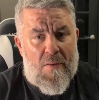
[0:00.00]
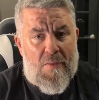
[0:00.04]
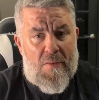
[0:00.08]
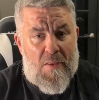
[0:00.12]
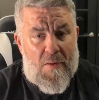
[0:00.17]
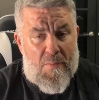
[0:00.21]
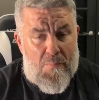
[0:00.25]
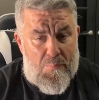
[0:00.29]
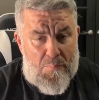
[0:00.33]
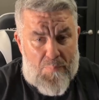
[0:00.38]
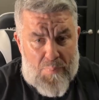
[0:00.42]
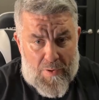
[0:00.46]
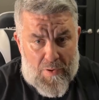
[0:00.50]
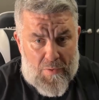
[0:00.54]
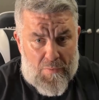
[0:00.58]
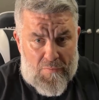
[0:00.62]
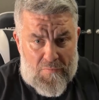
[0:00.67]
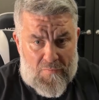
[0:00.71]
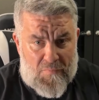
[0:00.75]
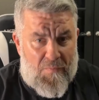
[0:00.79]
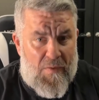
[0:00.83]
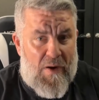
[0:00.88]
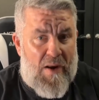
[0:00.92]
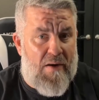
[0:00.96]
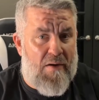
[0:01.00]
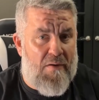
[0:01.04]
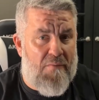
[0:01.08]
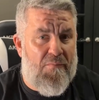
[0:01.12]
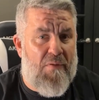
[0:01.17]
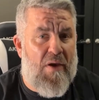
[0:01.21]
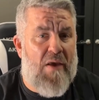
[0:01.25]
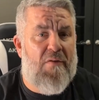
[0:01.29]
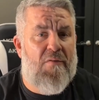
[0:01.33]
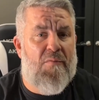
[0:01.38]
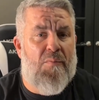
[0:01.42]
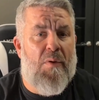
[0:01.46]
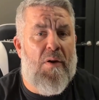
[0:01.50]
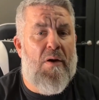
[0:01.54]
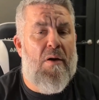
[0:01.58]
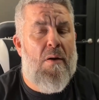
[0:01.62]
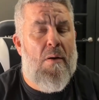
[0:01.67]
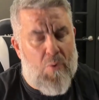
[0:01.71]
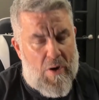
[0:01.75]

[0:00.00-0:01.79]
that builds fan investment.